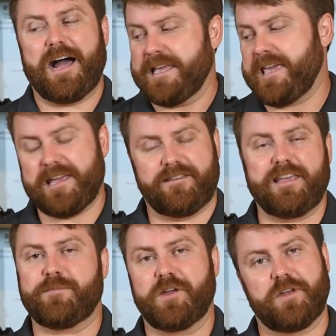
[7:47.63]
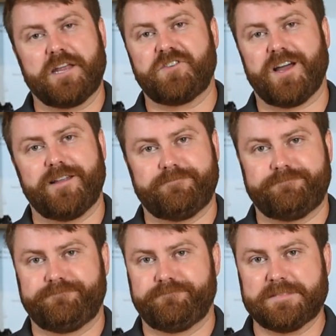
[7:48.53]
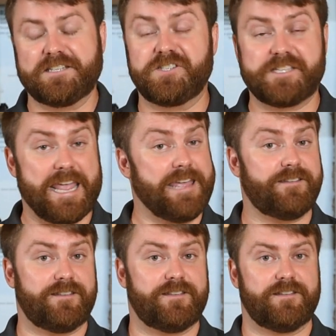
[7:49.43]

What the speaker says: I can't take my own headshot. I just can't.